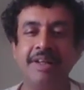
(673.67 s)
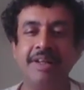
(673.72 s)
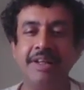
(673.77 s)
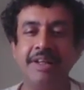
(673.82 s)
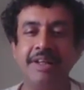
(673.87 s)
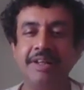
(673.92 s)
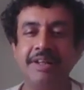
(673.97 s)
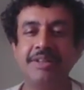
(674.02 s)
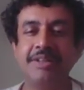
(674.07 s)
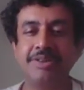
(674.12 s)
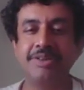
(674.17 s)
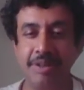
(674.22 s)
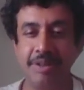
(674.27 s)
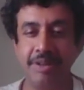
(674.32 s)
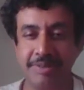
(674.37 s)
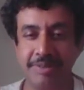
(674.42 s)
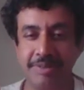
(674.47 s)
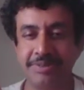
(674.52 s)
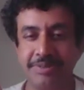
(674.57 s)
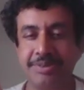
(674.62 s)
in uh,
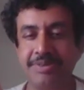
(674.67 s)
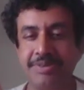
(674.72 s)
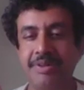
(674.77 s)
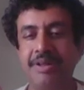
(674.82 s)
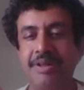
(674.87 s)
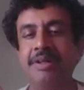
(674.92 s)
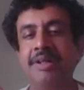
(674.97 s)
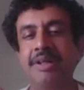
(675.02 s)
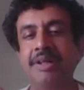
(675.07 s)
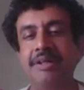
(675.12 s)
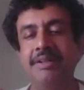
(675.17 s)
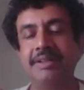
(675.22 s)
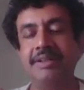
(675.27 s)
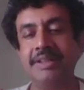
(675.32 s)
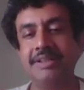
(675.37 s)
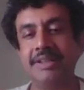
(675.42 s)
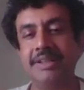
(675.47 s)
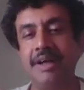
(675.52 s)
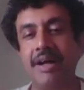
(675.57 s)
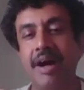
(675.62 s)
Sulabha Sutra
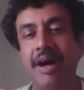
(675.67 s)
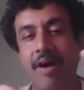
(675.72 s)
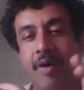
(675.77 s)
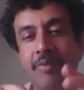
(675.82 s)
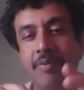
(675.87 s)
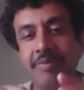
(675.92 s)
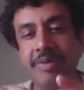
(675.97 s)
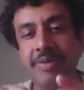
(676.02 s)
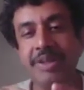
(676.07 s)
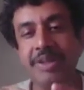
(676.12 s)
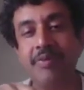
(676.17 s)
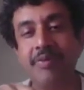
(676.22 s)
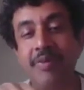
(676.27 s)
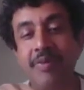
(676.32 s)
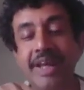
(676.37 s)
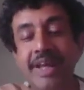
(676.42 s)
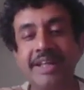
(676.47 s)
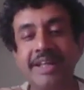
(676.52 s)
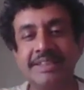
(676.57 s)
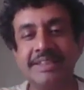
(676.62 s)
that how many
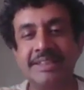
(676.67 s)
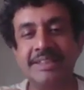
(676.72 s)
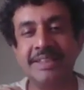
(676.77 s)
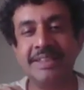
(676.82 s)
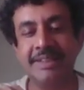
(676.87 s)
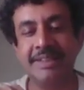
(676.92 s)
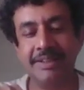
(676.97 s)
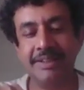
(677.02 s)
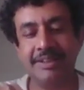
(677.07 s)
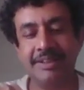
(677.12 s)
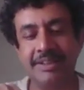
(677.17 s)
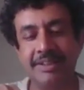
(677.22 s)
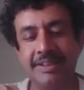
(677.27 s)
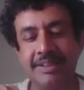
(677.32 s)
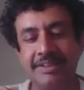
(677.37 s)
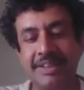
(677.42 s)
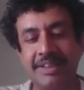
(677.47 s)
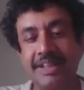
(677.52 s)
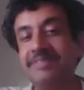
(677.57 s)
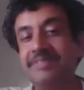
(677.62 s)
ways
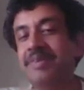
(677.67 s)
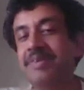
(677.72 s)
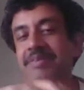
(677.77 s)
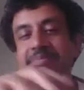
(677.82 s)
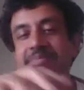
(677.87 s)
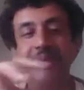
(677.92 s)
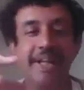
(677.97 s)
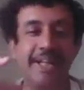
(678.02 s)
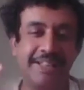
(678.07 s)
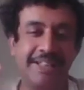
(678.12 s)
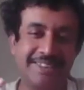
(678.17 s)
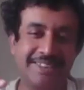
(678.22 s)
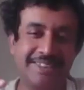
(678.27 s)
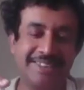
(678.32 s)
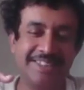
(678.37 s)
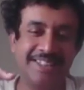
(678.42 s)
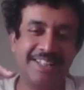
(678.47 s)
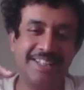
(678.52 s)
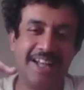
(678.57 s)
uh, 35 bricks,